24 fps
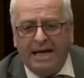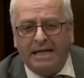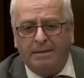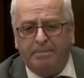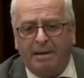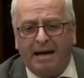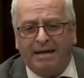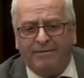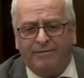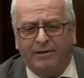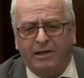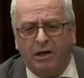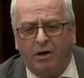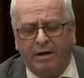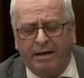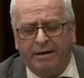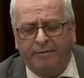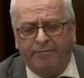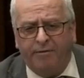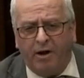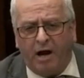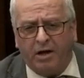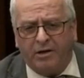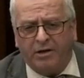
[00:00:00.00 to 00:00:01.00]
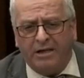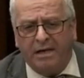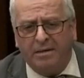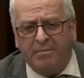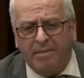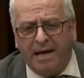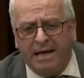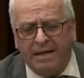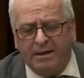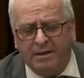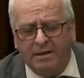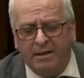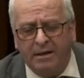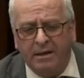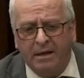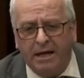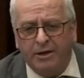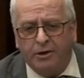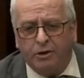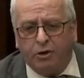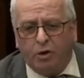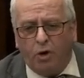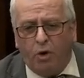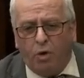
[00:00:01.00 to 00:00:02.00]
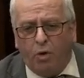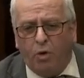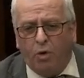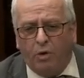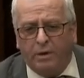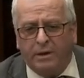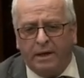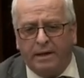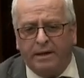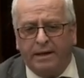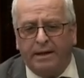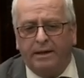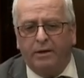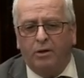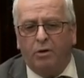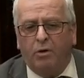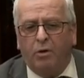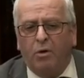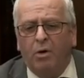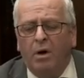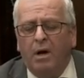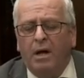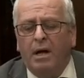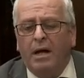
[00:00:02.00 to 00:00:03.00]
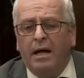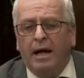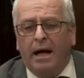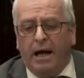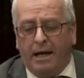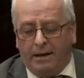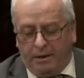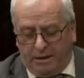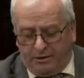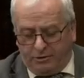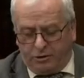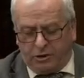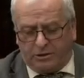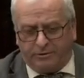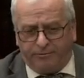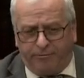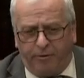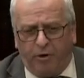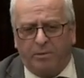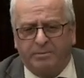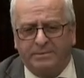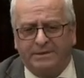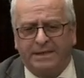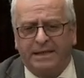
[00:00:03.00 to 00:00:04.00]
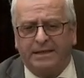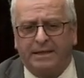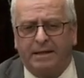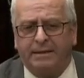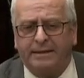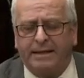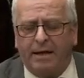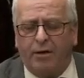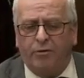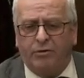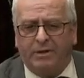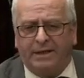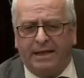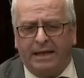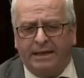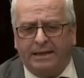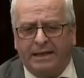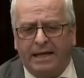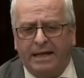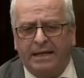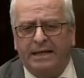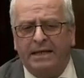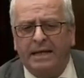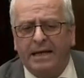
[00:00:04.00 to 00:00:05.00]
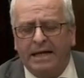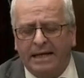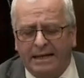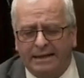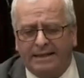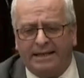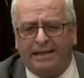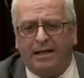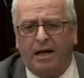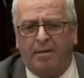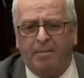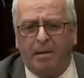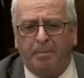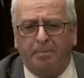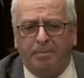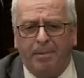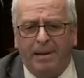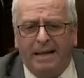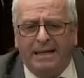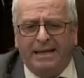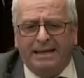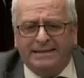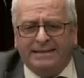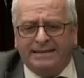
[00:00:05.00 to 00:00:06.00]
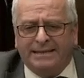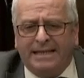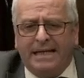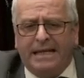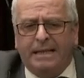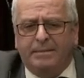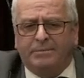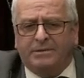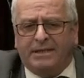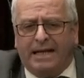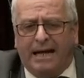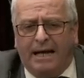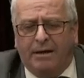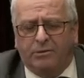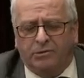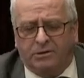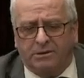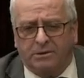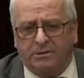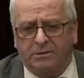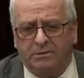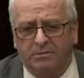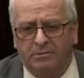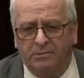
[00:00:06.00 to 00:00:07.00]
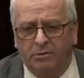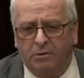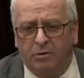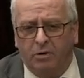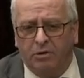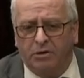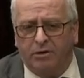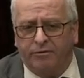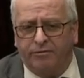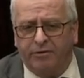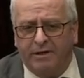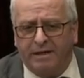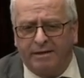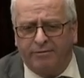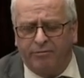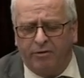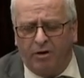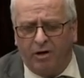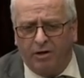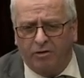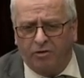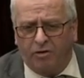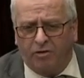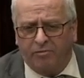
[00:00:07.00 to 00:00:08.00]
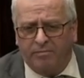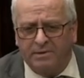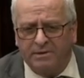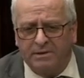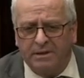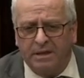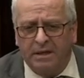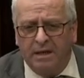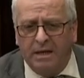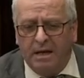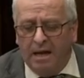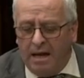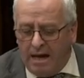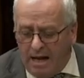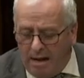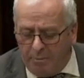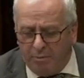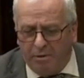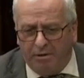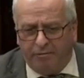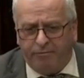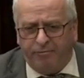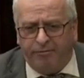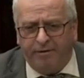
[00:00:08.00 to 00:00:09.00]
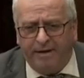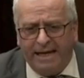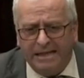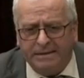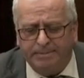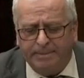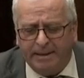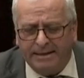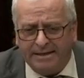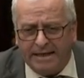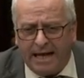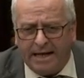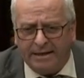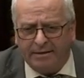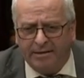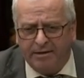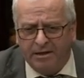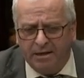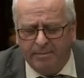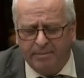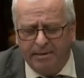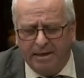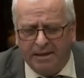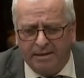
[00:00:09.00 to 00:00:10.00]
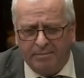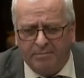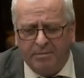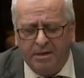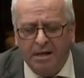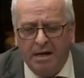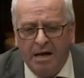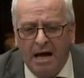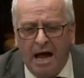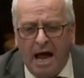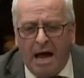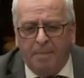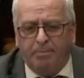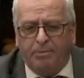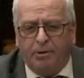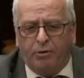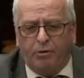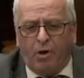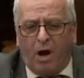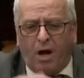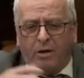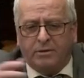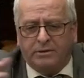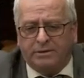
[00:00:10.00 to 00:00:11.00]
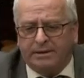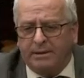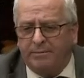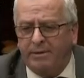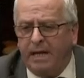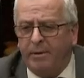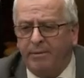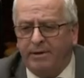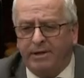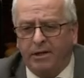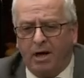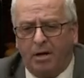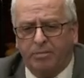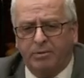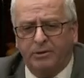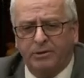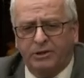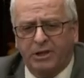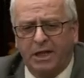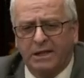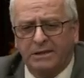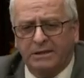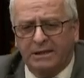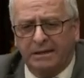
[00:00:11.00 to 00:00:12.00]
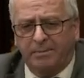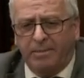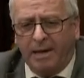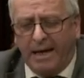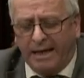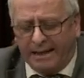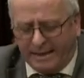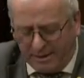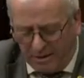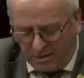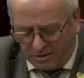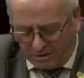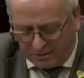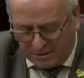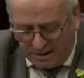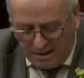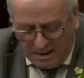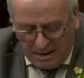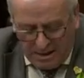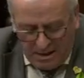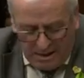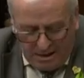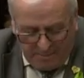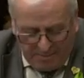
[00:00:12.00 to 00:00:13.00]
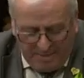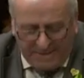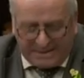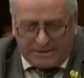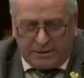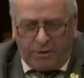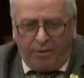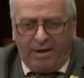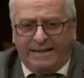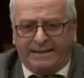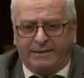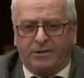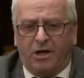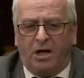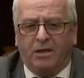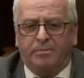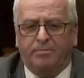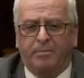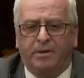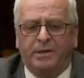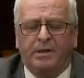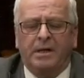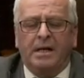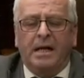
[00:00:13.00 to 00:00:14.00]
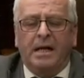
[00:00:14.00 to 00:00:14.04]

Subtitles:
the back of a lorry, 40 men in the cold, and they know, just for them sitting down to Kilkenny, in the climate, building schemes of houses under Fianna Fáil governments. And we've failed spectacularly to build them. And bureaucracy. Now we talk about changing planning laws. Minister Ryan is talking about